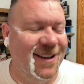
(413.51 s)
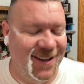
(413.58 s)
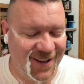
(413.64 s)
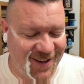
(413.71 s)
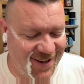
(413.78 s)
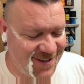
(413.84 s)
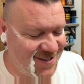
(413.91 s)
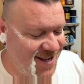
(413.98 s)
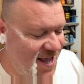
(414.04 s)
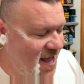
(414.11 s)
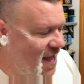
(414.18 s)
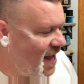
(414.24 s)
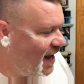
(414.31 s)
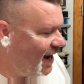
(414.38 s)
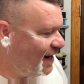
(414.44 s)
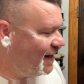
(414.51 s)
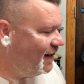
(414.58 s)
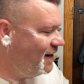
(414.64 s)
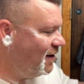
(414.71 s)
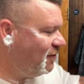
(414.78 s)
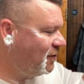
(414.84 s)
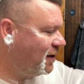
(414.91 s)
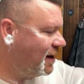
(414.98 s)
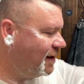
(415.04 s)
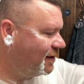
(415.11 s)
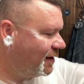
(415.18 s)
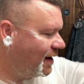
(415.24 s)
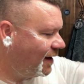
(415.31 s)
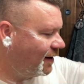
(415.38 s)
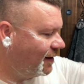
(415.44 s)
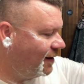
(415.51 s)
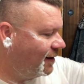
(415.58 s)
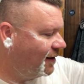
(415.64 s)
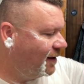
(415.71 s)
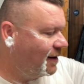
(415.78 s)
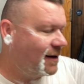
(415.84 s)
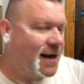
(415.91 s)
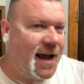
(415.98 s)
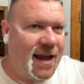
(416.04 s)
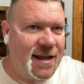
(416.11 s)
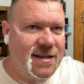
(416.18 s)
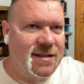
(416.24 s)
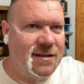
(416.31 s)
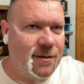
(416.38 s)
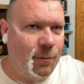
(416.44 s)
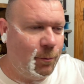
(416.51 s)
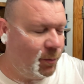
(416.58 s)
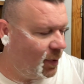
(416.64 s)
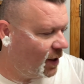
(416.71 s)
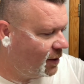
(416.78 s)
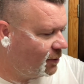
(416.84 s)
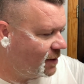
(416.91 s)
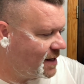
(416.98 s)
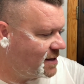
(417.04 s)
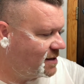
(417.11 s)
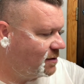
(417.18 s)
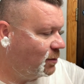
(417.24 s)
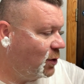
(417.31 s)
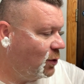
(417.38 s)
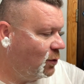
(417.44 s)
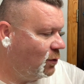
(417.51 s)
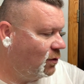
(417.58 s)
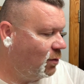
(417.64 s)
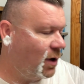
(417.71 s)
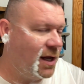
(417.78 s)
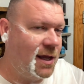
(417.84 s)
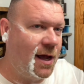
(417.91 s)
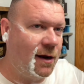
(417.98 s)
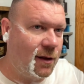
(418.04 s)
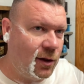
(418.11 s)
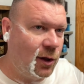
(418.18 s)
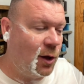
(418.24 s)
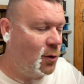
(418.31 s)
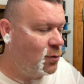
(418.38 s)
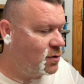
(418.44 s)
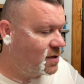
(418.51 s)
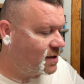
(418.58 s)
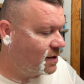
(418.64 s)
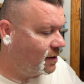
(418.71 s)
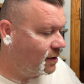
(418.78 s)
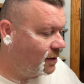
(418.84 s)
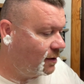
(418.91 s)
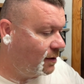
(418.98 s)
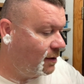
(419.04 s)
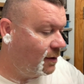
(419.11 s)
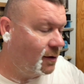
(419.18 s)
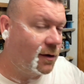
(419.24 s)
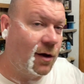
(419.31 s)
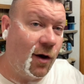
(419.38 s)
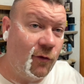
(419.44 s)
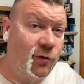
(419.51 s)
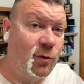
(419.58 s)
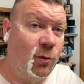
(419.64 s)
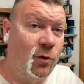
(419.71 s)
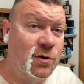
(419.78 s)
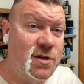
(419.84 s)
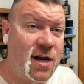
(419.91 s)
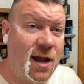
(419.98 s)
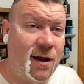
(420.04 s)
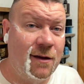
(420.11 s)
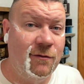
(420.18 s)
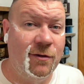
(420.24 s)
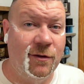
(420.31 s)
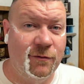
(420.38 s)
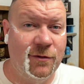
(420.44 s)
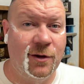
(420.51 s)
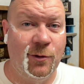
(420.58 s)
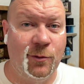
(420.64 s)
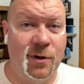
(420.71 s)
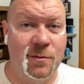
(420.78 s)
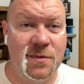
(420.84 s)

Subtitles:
because I could never get that nice, buttery, smooth, but yet close, comfortable shave, if you know what I'm